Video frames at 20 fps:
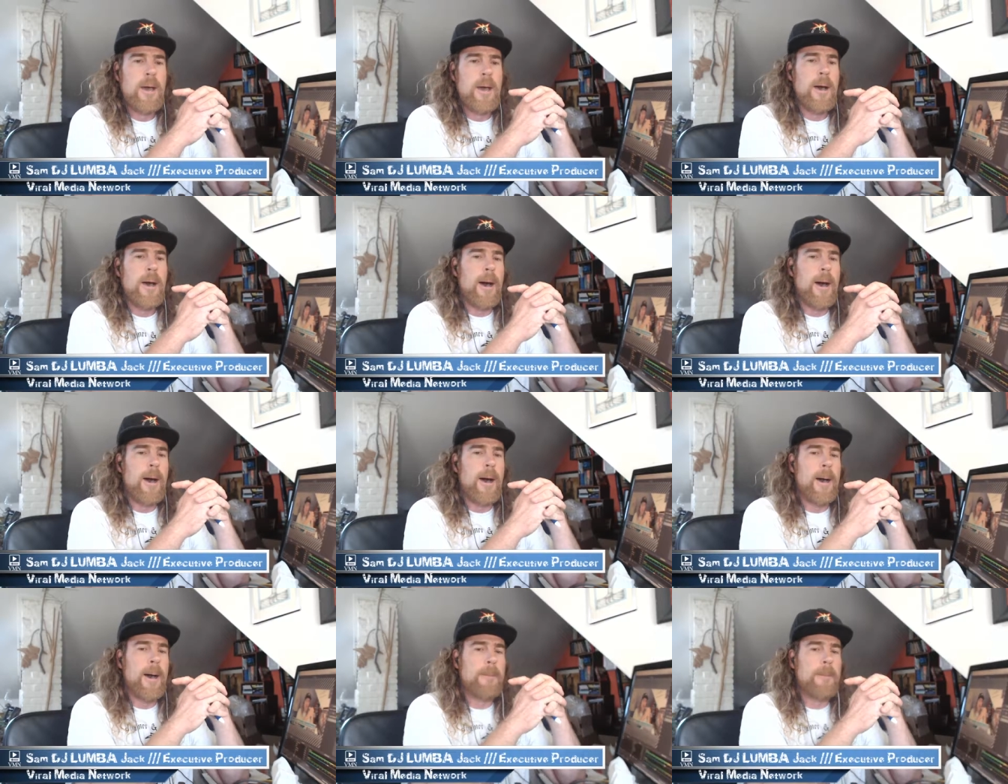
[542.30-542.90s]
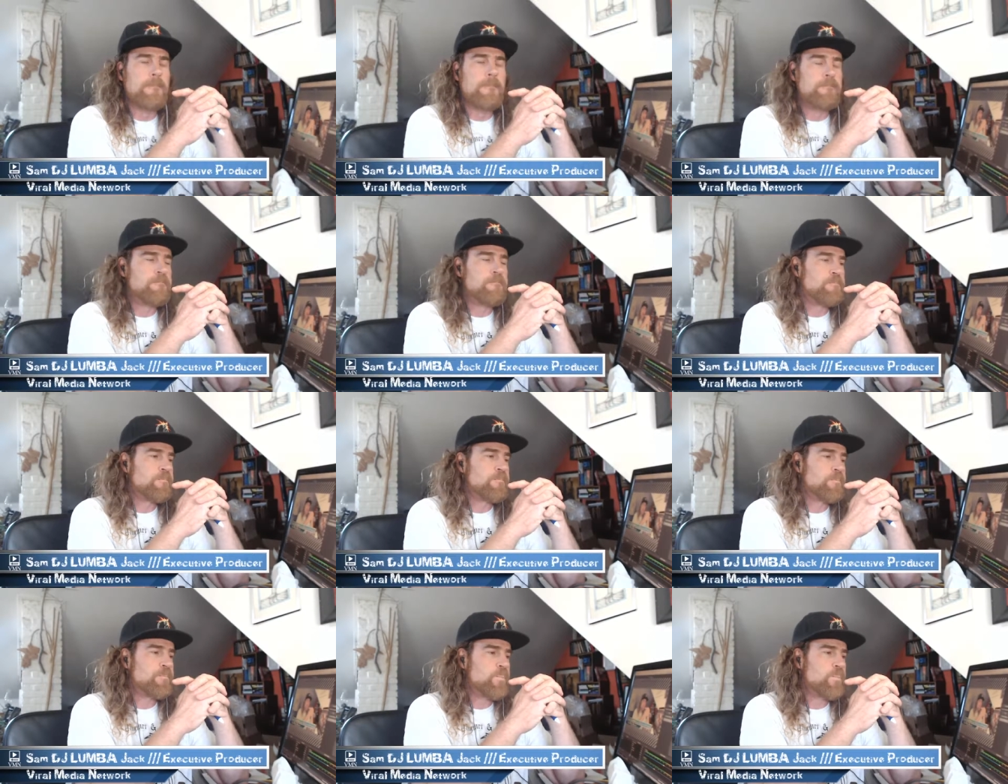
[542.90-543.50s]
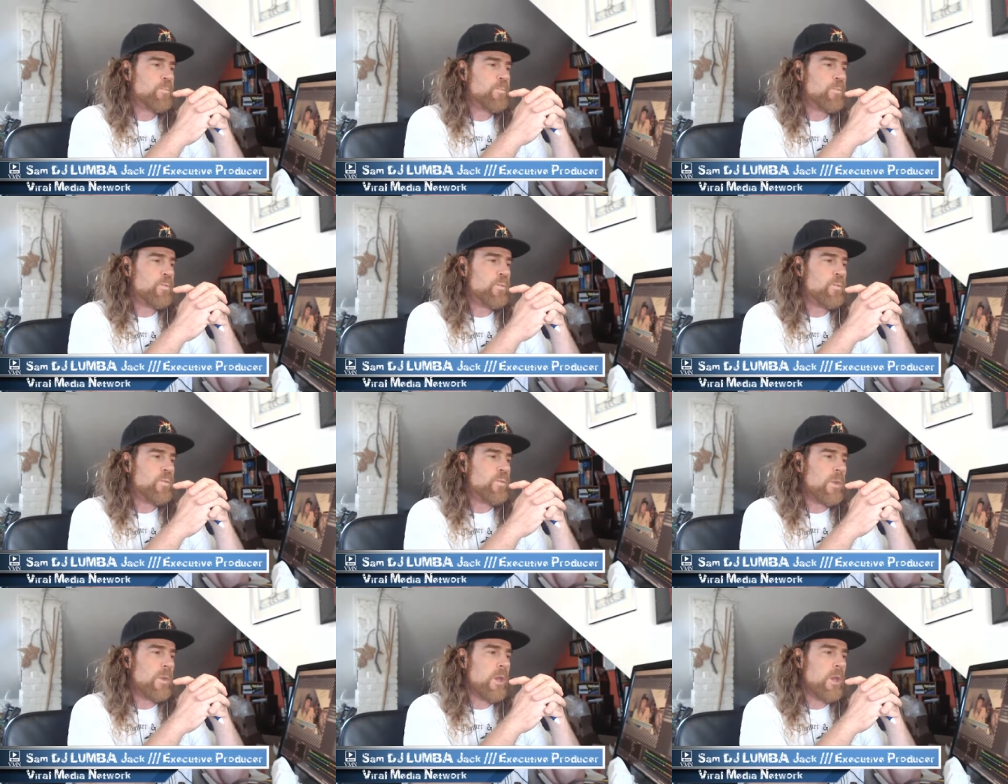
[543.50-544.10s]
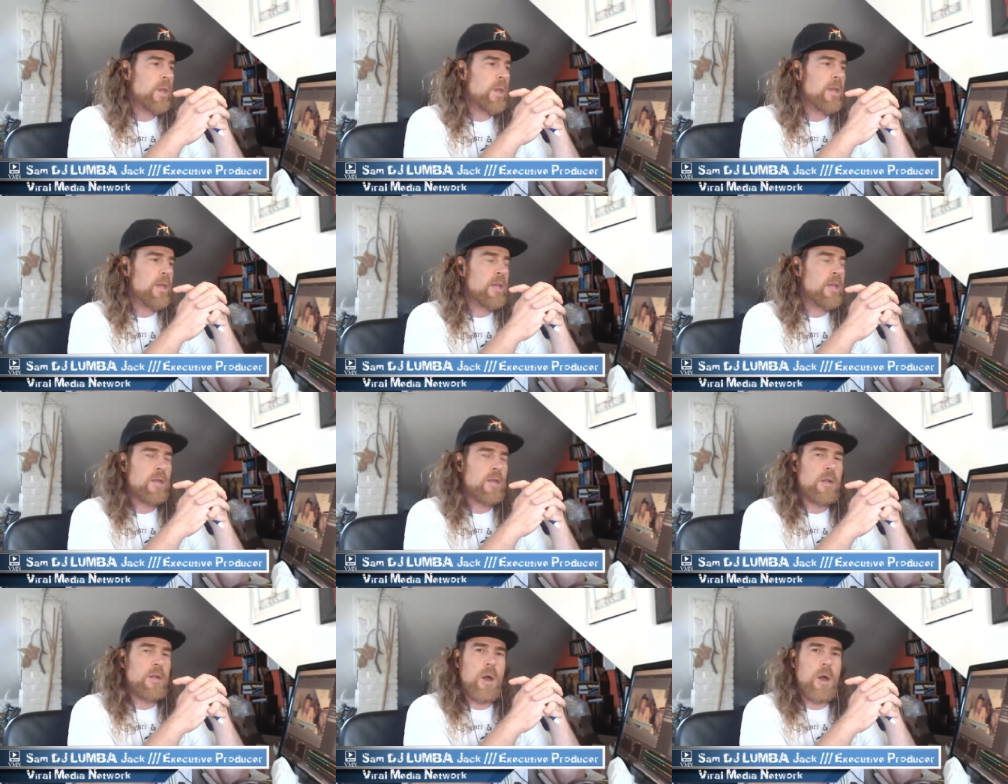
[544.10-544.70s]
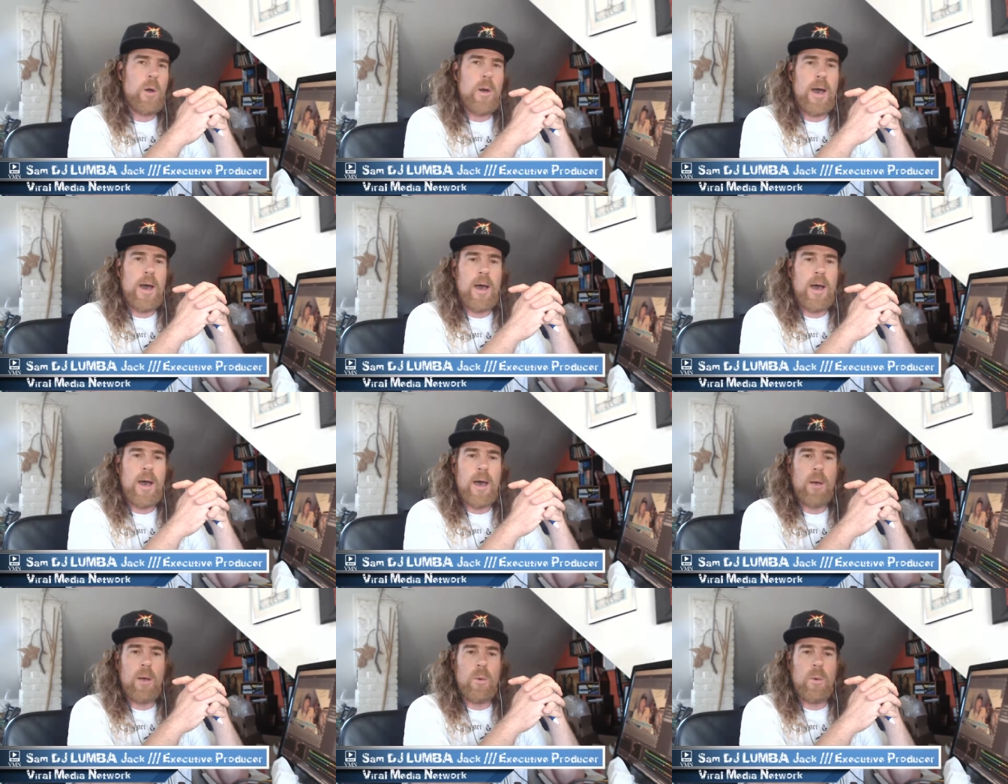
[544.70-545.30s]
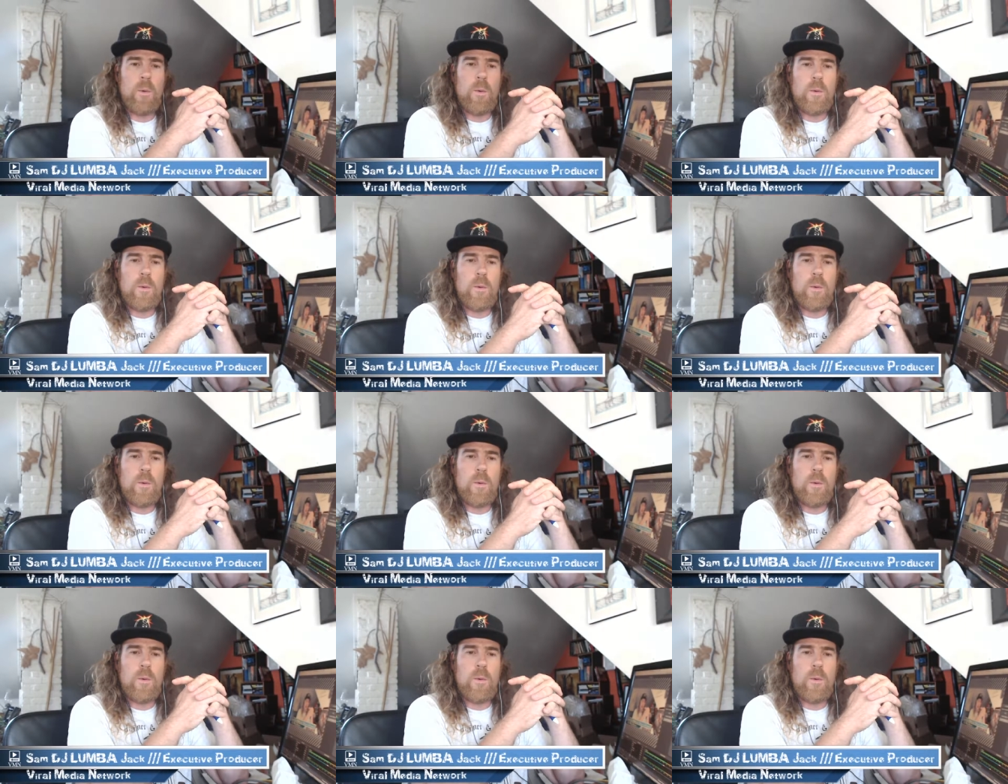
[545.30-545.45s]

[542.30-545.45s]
um, you know, uh,